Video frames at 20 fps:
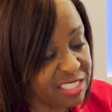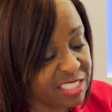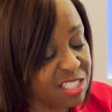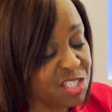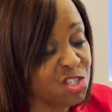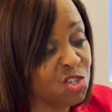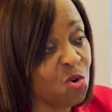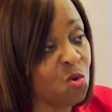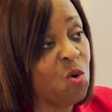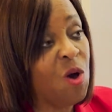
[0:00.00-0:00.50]
And
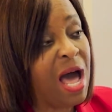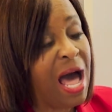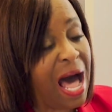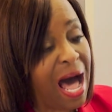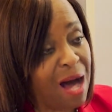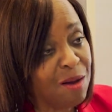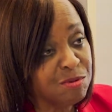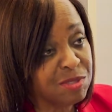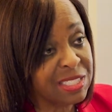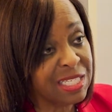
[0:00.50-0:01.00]
so
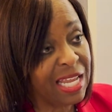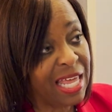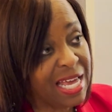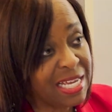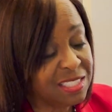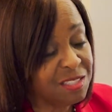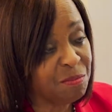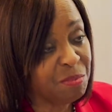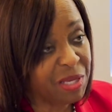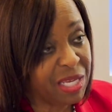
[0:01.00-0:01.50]
I was glad
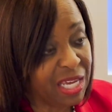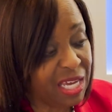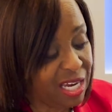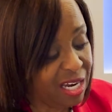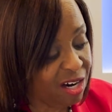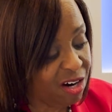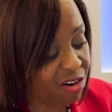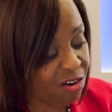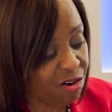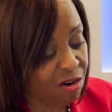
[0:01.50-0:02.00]
to be
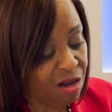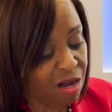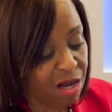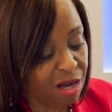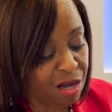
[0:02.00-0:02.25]
here